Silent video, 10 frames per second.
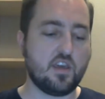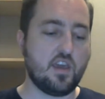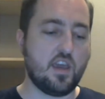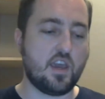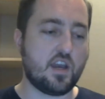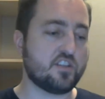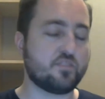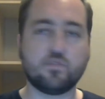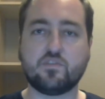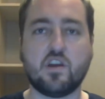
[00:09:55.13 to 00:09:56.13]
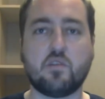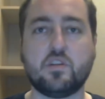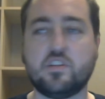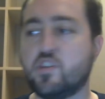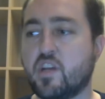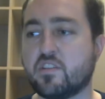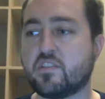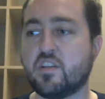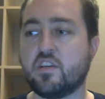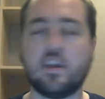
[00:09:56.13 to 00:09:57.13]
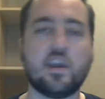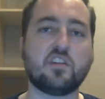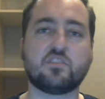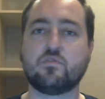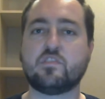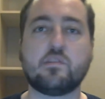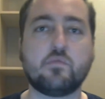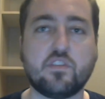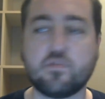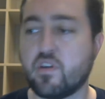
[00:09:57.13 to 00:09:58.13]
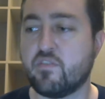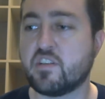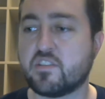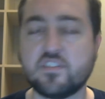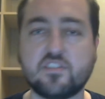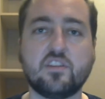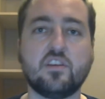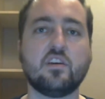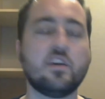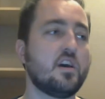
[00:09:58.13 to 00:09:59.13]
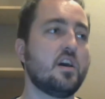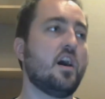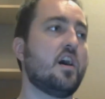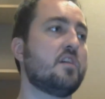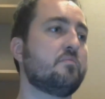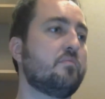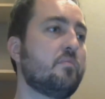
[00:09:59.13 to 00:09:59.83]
hey i just moved here i'm going to be djing in the city hey i just moved here i'm going to be throwing events in the city um,